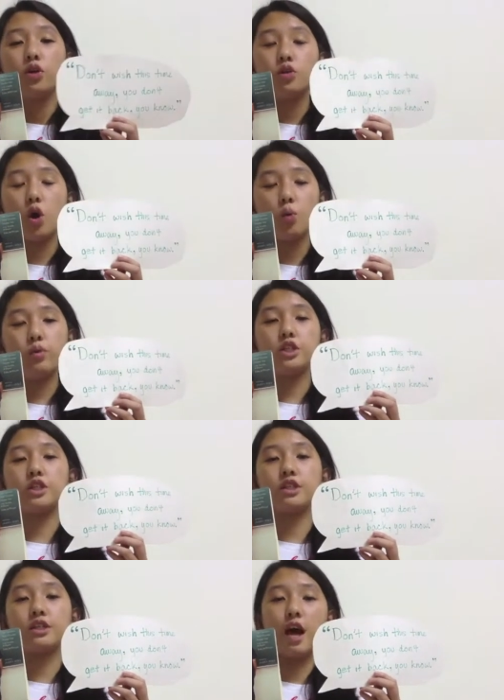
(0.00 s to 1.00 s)
don't wish
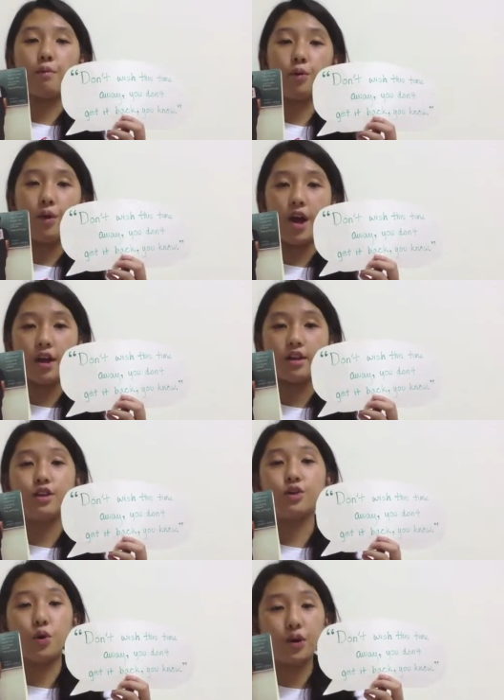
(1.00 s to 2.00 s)
this time away,
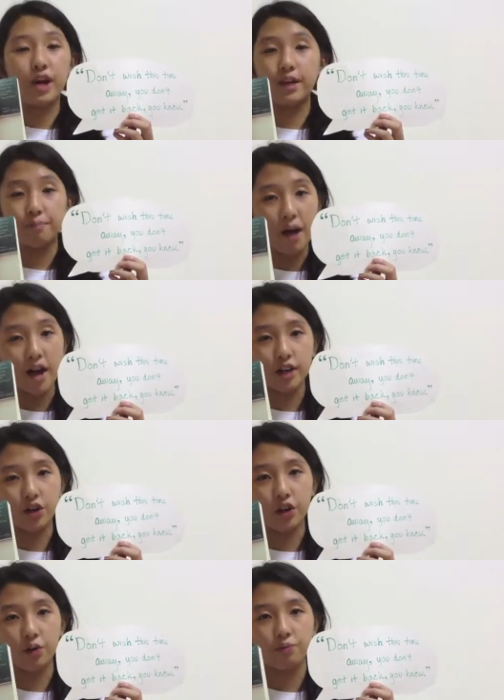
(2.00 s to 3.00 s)
you don't get it back, you
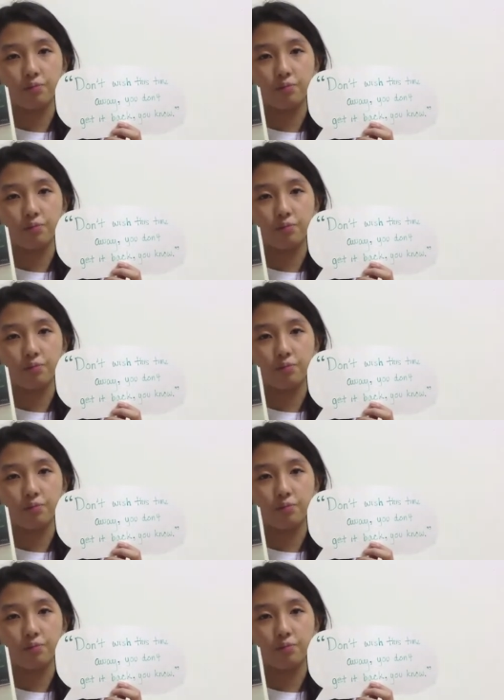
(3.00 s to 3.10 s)
know.